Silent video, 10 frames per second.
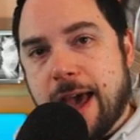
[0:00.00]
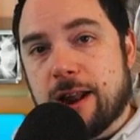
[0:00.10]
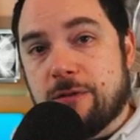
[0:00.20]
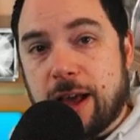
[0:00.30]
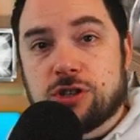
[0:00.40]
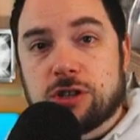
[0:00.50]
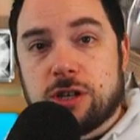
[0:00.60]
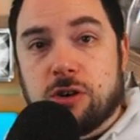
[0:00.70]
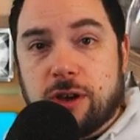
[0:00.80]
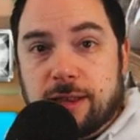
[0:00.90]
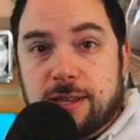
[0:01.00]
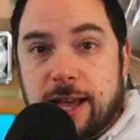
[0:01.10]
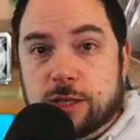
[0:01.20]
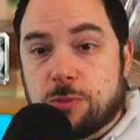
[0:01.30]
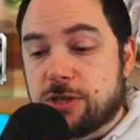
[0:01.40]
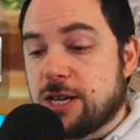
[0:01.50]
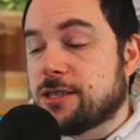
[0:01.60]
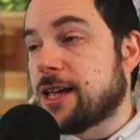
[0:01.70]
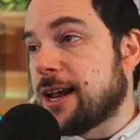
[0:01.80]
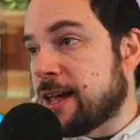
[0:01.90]
And eventually you'll get the
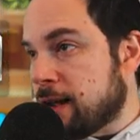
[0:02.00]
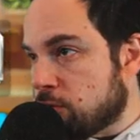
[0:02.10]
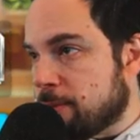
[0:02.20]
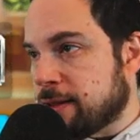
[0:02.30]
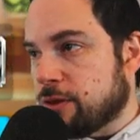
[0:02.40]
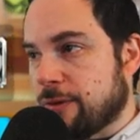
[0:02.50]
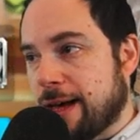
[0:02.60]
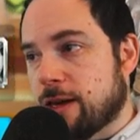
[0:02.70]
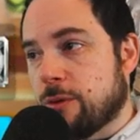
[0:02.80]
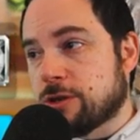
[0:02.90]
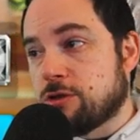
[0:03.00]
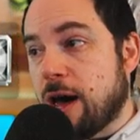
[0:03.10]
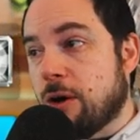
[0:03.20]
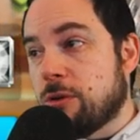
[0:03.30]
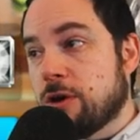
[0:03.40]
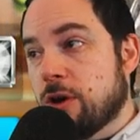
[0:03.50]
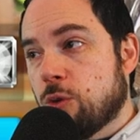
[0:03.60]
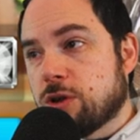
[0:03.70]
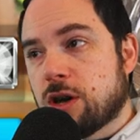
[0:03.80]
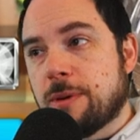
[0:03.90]
expertise, getting incremental value as you go
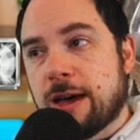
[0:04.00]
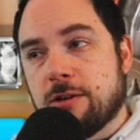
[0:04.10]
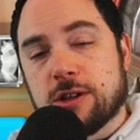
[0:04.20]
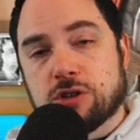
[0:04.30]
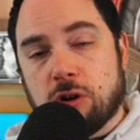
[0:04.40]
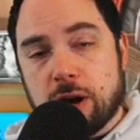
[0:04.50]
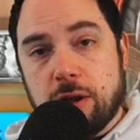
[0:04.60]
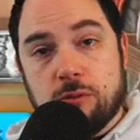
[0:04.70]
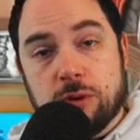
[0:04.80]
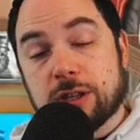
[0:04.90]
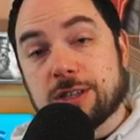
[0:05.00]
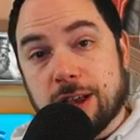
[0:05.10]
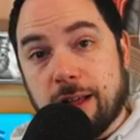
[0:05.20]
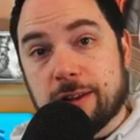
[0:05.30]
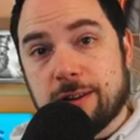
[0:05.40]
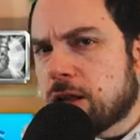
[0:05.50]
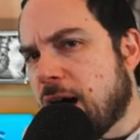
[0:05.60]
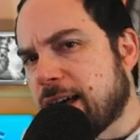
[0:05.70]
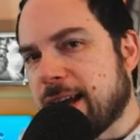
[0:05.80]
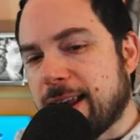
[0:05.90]
with a commander that's already really solid.
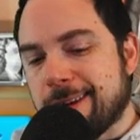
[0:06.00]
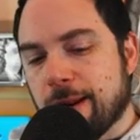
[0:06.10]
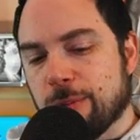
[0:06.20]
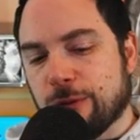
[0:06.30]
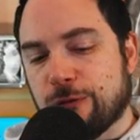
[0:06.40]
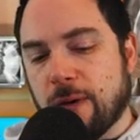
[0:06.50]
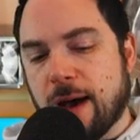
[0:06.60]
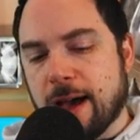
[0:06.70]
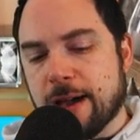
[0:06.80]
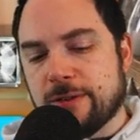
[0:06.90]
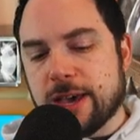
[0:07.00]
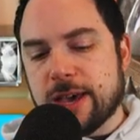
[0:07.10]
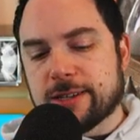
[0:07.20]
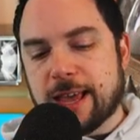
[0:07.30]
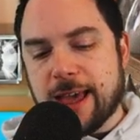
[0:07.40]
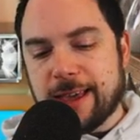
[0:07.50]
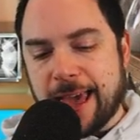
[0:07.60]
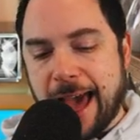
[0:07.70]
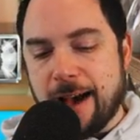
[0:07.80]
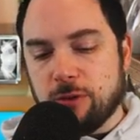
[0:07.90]
Clocking in at number five is a
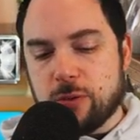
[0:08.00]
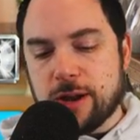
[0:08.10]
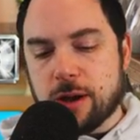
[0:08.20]
cavalry